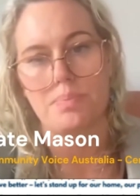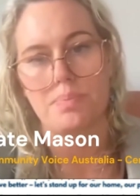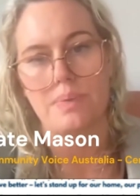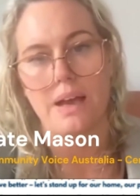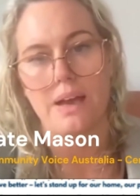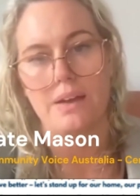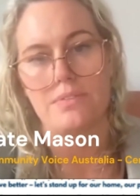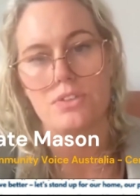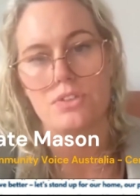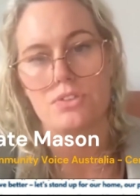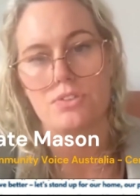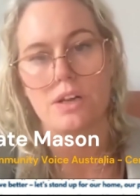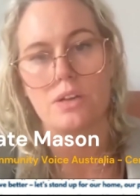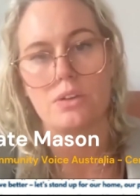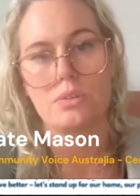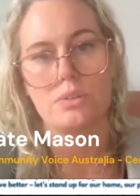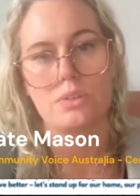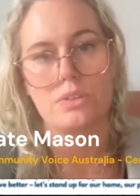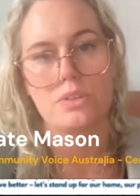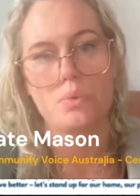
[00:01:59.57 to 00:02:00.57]
have
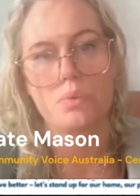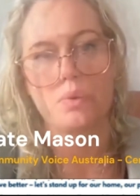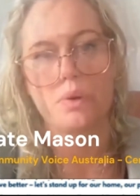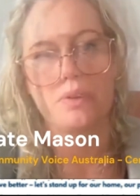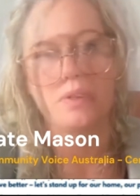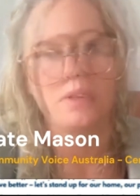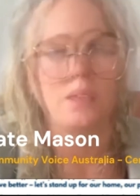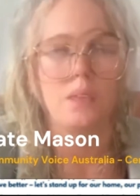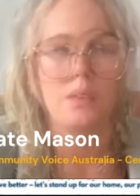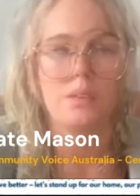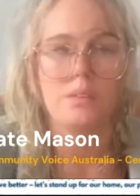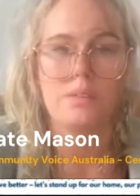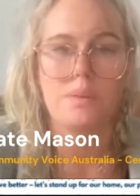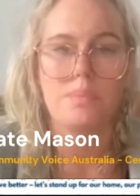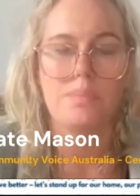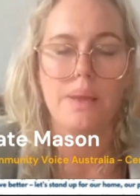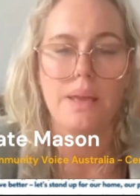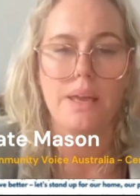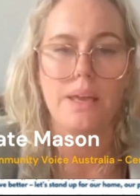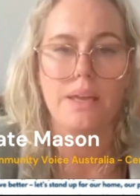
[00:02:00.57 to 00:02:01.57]
struggled as well. In a
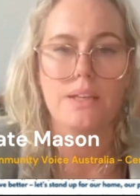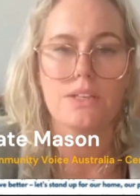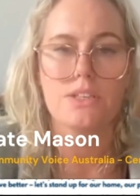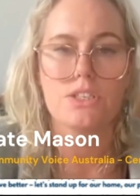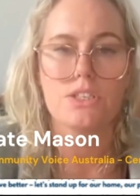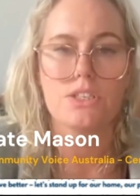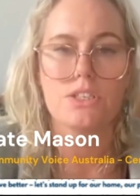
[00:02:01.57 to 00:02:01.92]
repeat